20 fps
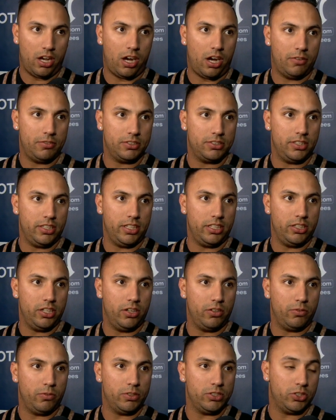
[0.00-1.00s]
obviously, you
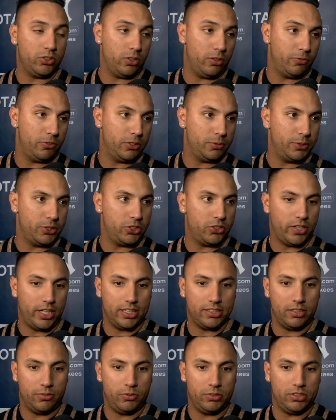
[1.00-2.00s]
know, wasn't throwing first pitch
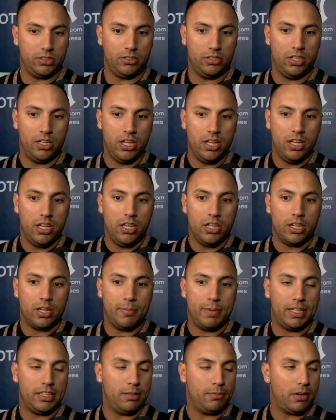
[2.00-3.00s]
strikes and wasn't
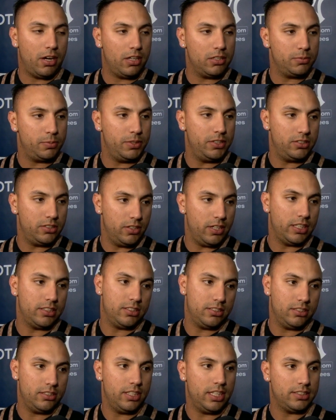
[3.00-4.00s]
commanding my off-speed, so
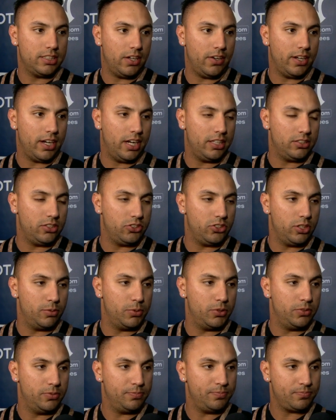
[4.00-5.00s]
that's, that's how I got into
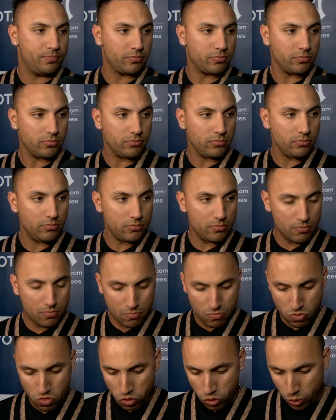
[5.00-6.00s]
trouble. Is it
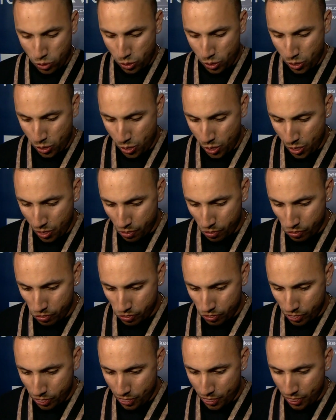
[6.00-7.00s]
fun for you to
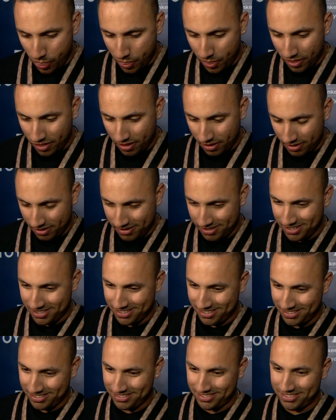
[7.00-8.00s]
change up your
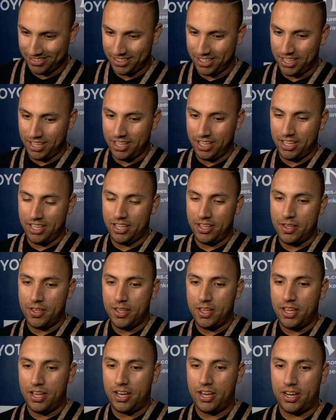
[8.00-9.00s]
looks against
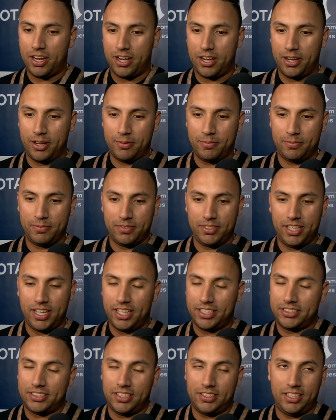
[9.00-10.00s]
hitters? Um, yeah,
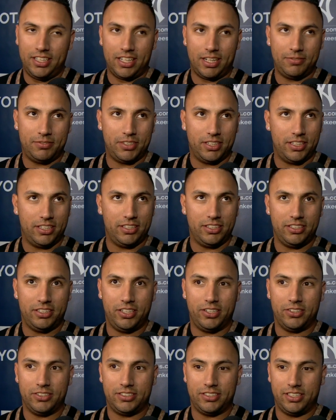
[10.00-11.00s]
it's something I've done, you
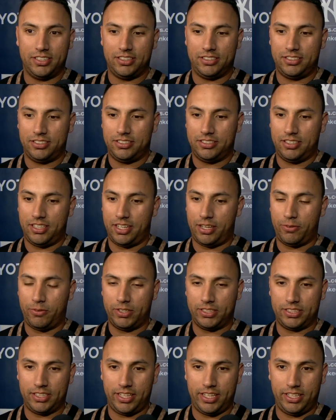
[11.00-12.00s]
know, since I
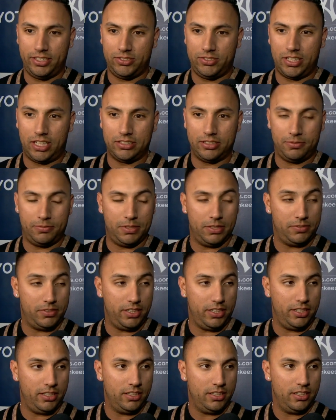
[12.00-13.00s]
want to say two thousand
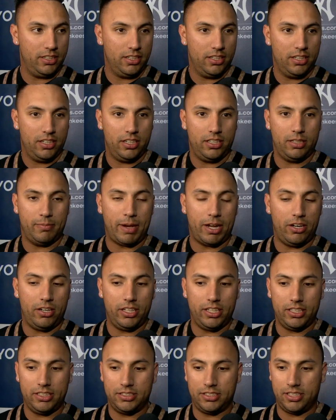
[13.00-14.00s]
fifteen in the minor
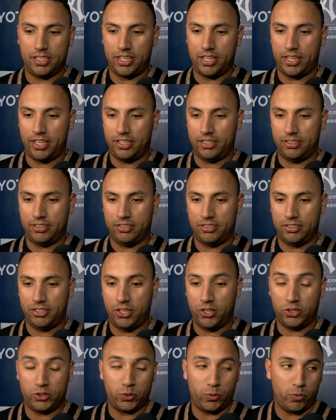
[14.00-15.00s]
leagues, and, you
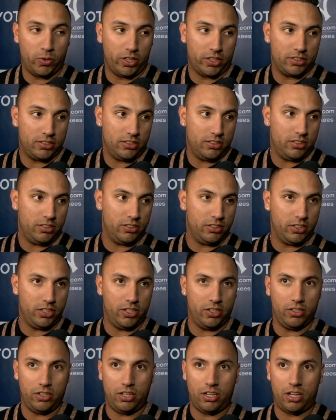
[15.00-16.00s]
know, it's worked, you
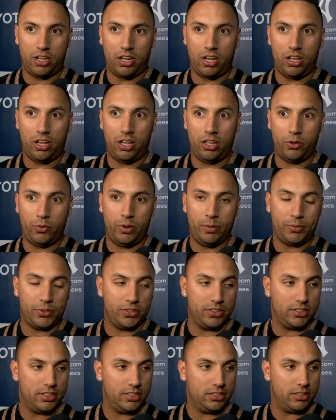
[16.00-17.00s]
know, all the way up
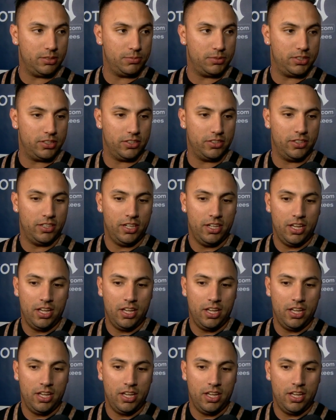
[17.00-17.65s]
through the system. So